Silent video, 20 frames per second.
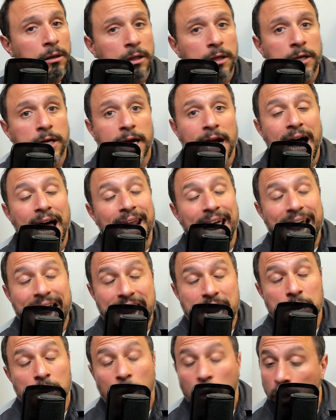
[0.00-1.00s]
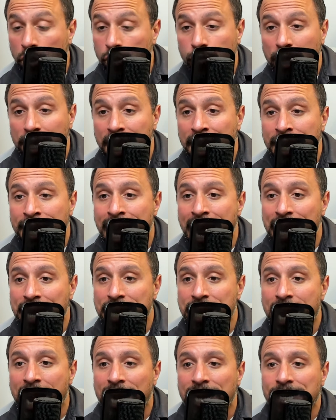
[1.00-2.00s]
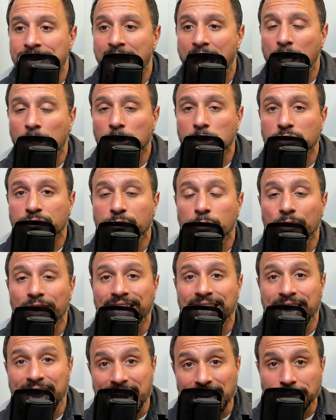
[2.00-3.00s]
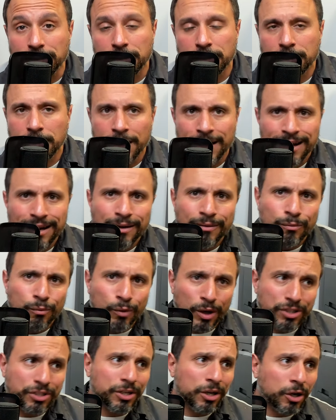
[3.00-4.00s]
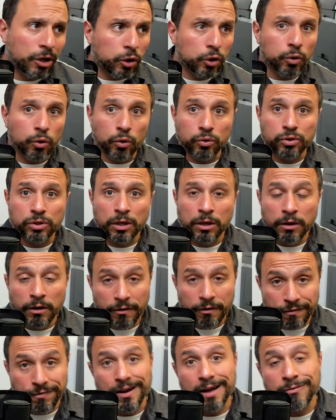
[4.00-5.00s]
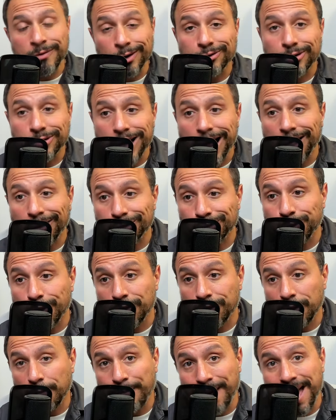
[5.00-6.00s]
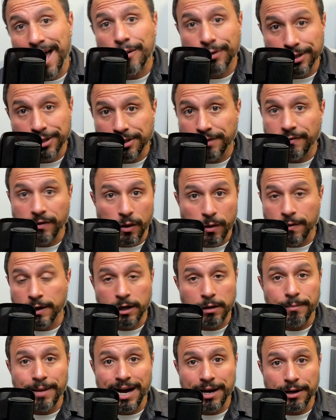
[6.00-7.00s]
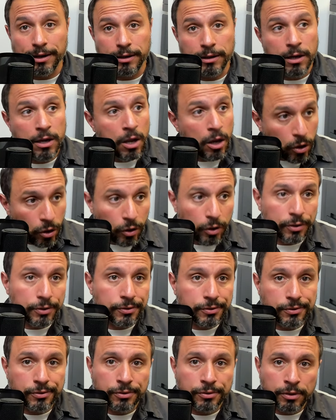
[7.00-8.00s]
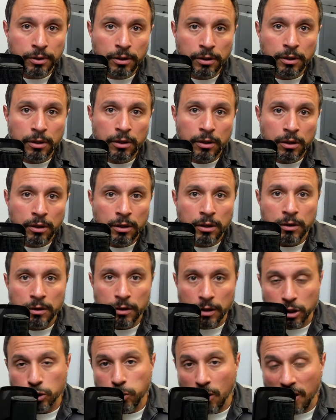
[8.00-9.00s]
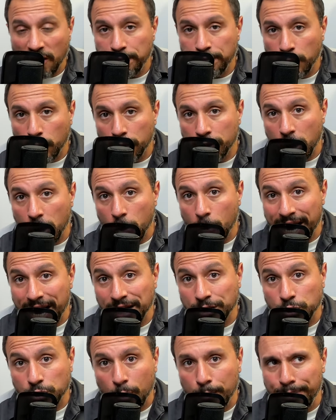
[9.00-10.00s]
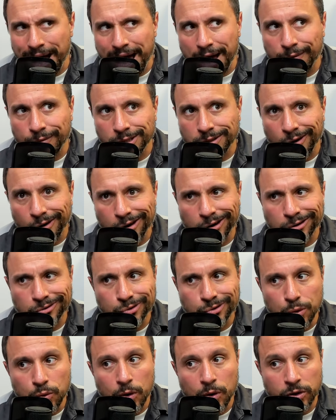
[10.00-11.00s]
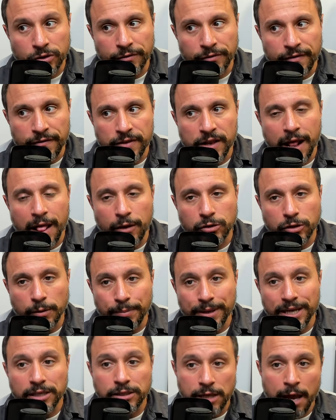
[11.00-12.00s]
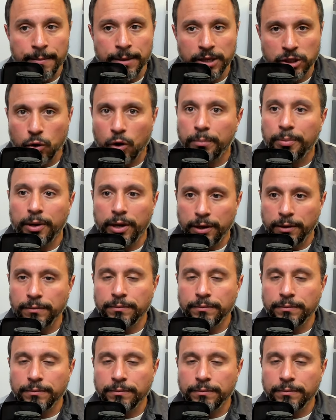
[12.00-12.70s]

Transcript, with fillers: You got $899 for the kit, which includes $500 worth of batteries if you think about it, because the 12.0 HO batteries are $250 a piece MSRP.